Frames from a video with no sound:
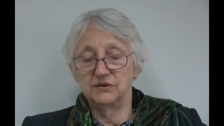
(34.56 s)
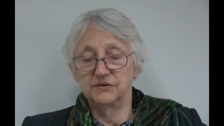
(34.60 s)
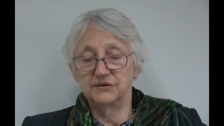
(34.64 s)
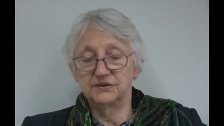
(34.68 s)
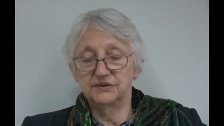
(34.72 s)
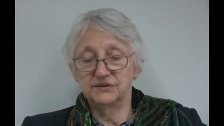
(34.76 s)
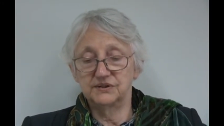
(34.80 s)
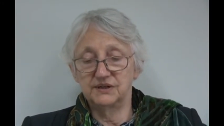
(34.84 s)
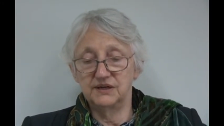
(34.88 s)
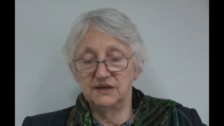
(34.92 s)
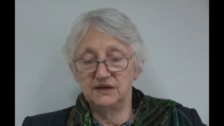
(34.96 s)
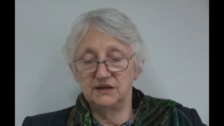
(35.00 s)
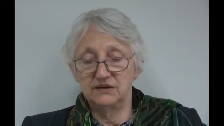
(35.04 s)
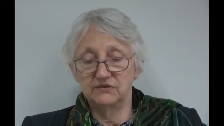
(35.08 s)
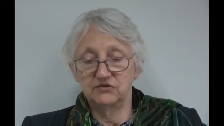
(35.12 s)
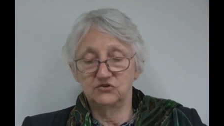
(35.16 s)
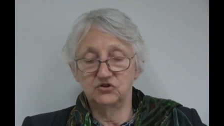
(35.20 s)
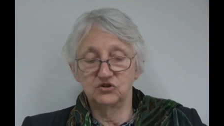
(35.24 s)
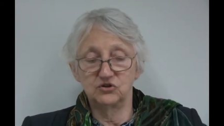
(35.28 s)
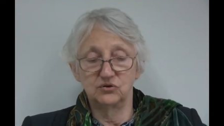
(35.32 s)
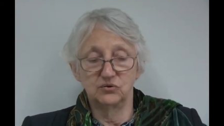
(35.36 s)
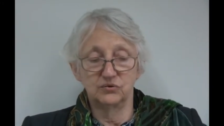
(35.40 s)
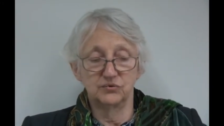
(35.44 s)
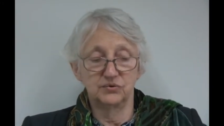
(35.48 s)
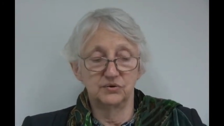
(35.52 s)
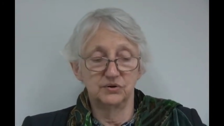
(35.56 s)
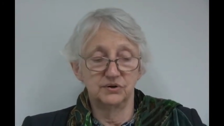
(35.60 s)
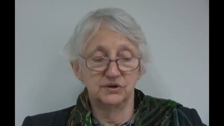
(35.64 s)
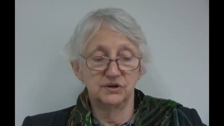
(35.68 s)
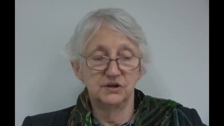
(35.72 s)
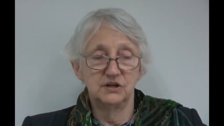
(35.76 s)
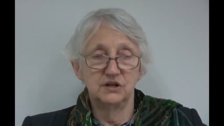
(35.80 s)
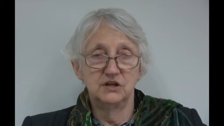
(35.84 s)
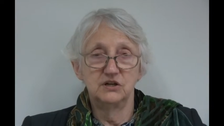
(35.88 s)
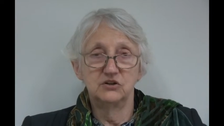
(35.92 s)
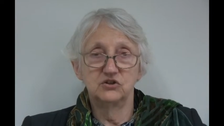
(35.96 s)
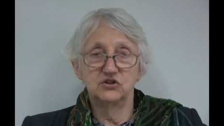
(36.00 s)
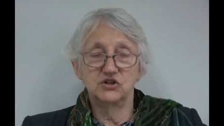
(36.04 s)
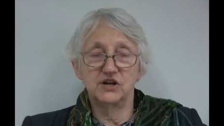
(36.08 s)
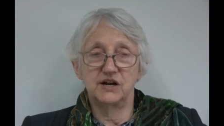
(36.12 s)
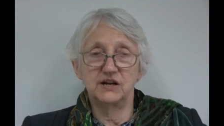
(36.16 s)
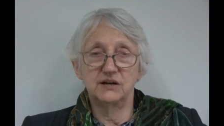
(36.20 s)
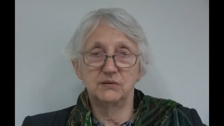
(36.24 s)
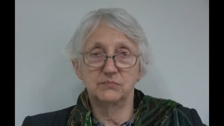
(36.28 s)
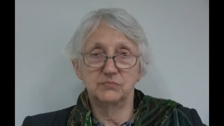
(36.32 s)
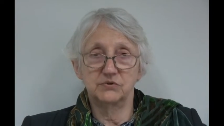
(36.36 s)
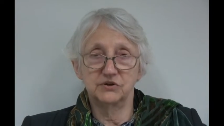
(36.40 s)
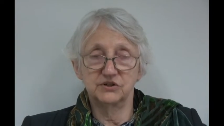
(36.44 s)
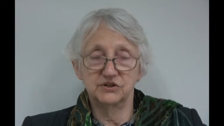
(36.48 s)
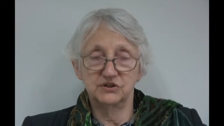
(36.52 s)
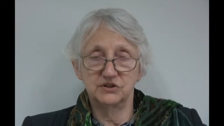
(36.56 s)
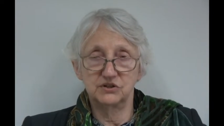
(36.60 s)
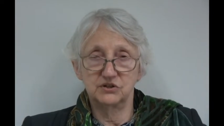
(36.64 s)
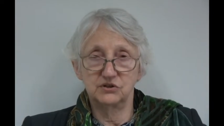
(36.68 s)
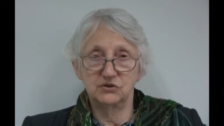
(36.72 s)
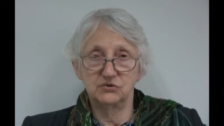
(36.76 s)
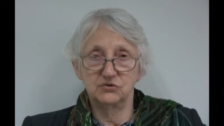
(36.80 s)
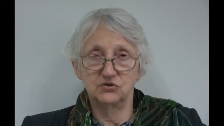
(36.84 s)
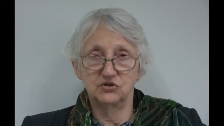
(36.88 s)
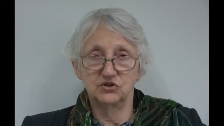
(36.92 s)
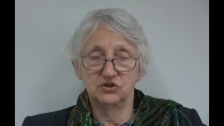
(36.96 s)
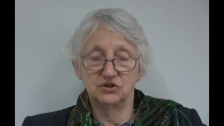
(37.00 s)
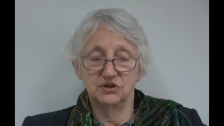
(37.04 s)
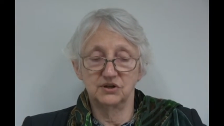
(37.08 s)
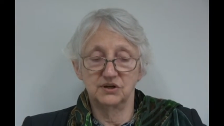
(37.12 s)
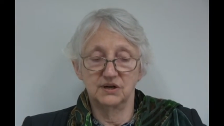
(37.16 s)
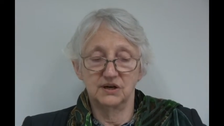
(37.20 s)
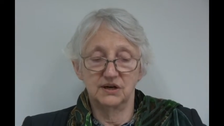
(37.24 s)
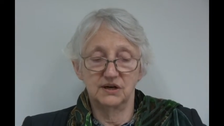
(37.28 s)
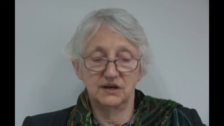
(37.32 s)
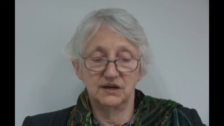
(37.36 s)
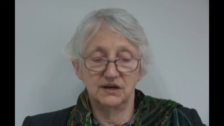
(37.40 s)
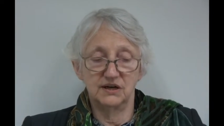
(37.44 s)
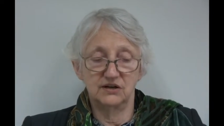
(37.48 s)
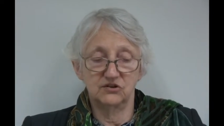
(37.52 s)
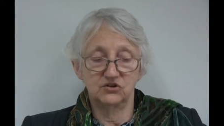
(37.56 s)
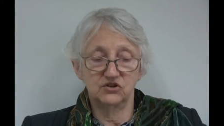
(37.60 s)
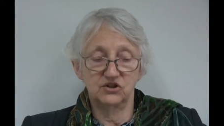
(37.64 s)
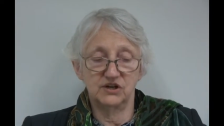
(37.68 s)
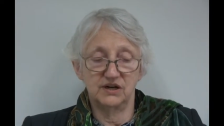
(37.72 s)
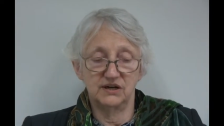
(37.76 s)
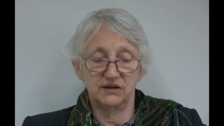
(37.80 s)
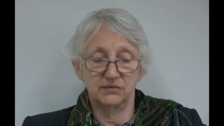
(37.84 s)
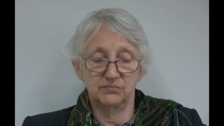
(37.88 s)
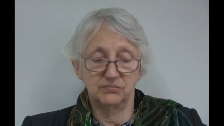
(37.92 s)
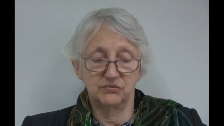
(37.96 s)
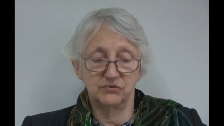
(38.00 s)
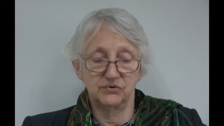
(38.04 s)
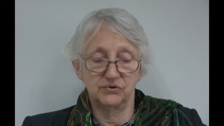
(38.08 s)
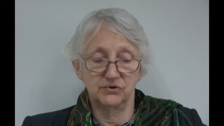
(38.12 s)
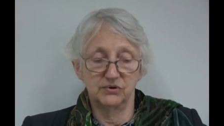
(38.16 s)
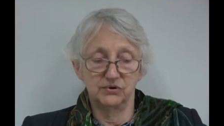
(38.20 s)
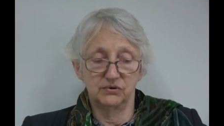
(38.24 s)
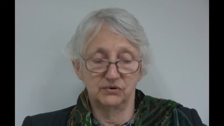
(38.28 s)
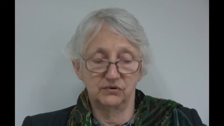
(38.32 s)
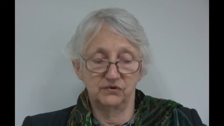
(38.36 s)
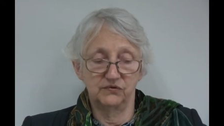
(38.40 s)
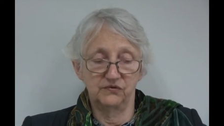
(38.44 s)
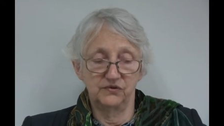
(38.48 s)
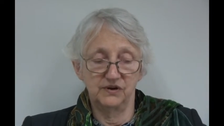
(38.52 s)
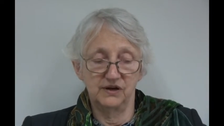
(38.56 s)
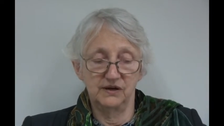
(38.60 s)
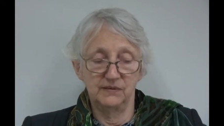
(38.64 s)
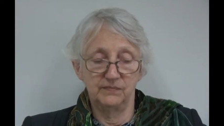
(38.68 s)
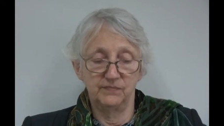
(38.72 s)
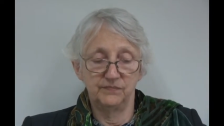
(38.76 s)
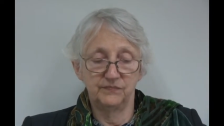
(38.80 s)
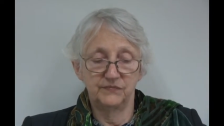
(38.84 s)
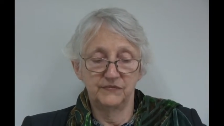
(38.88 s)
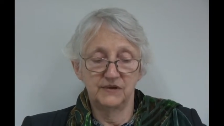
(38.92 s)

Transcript: on the sale of children, child prostitution and child pornography.